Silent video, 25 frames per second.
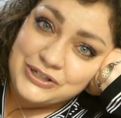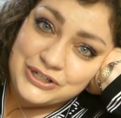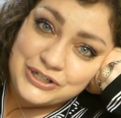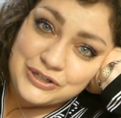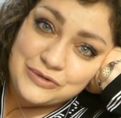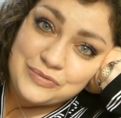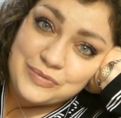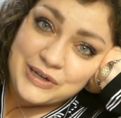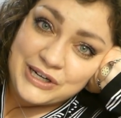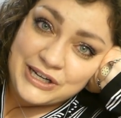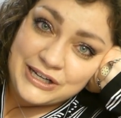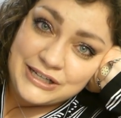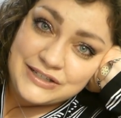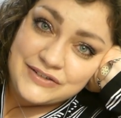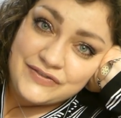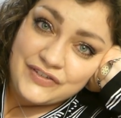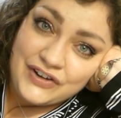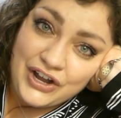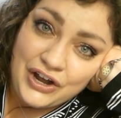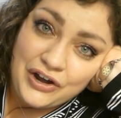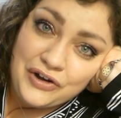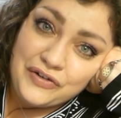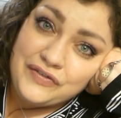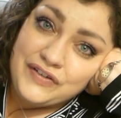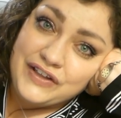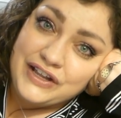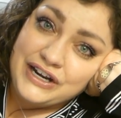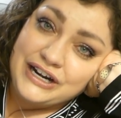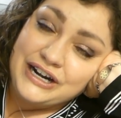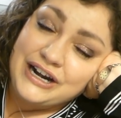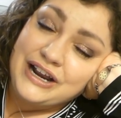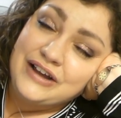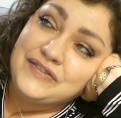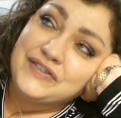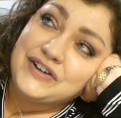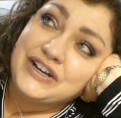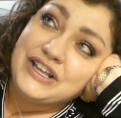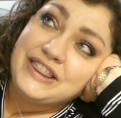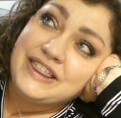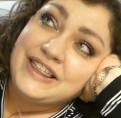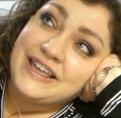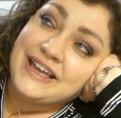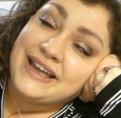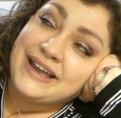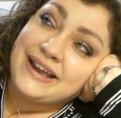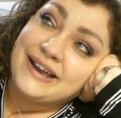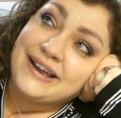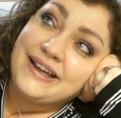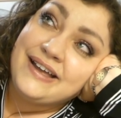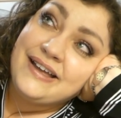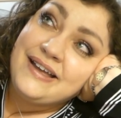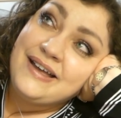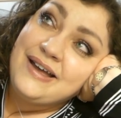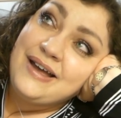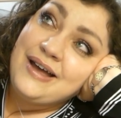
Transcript: just because of COVID and everything,